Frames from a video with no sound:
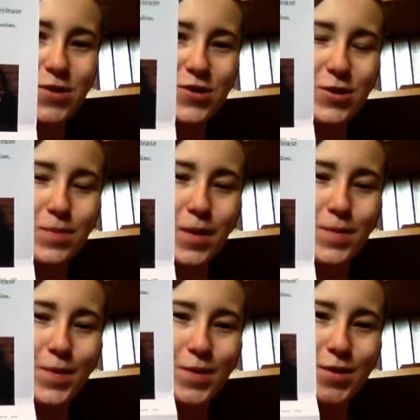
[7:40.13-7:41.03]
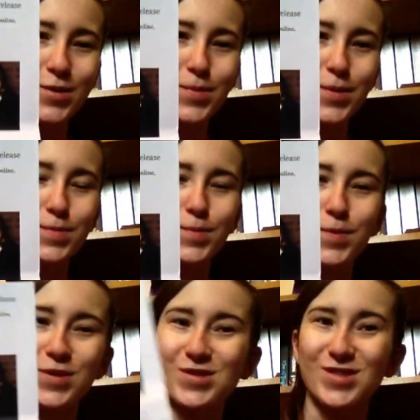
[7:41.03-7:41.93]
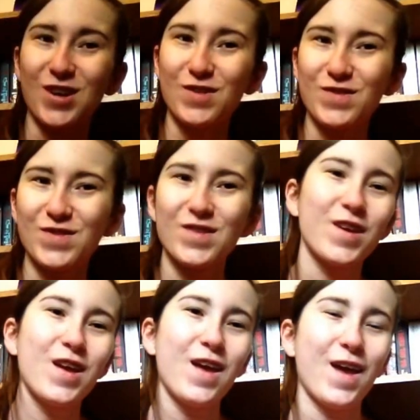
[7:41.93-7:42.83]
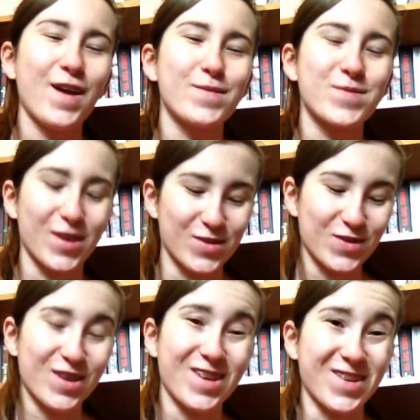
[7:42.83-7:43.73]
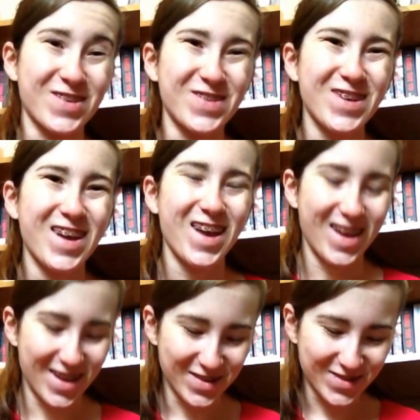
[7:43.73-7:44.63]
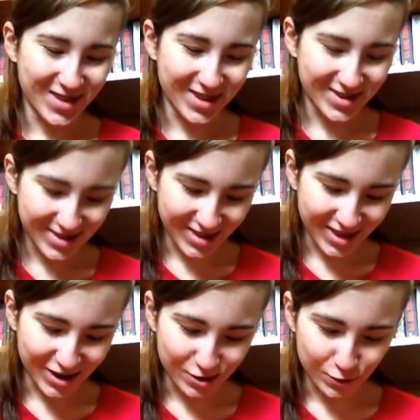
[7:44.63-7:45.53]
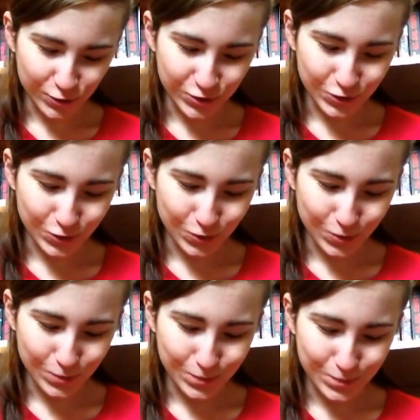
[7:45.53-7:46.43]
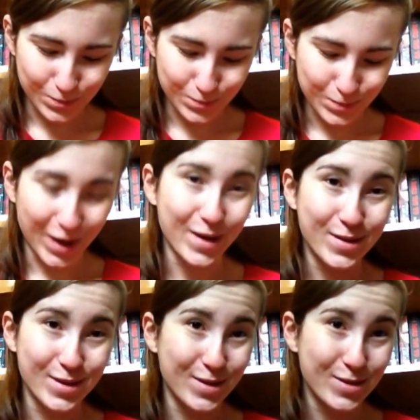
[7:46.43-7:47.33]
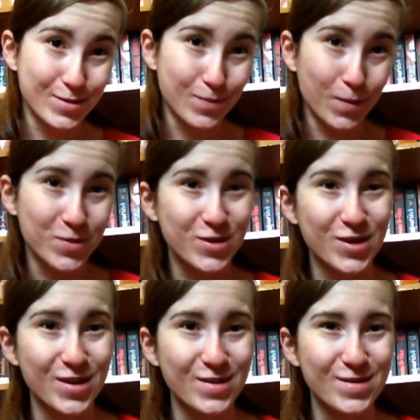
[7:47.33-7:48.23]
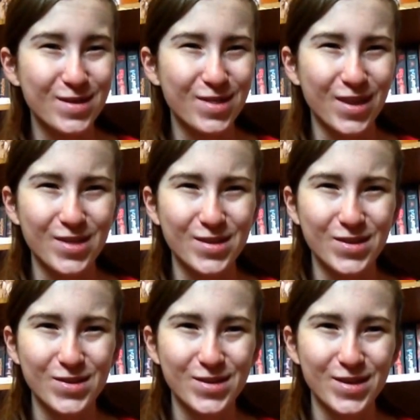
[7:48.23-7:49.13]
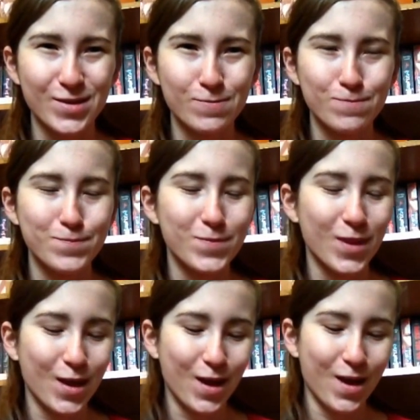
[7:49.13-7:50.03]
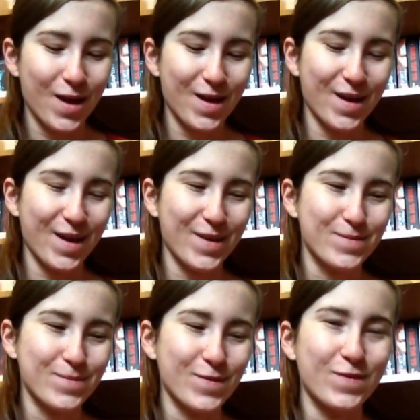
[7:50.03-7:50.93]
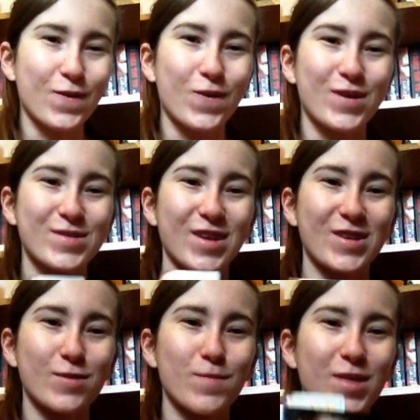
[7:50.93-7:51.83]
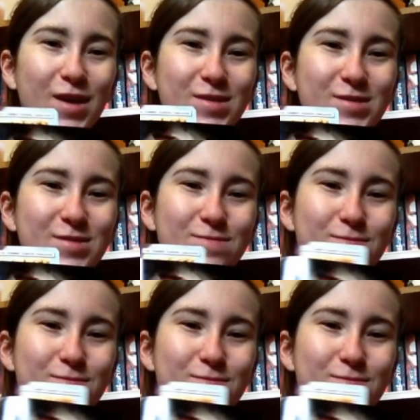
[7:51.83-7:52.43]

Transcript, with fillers: sheet paper that explains about the book and stuff and so that's really cool. And so I'd like to say thank you to Piatkus Publishing, I think that's how you say it, um, for sending me this.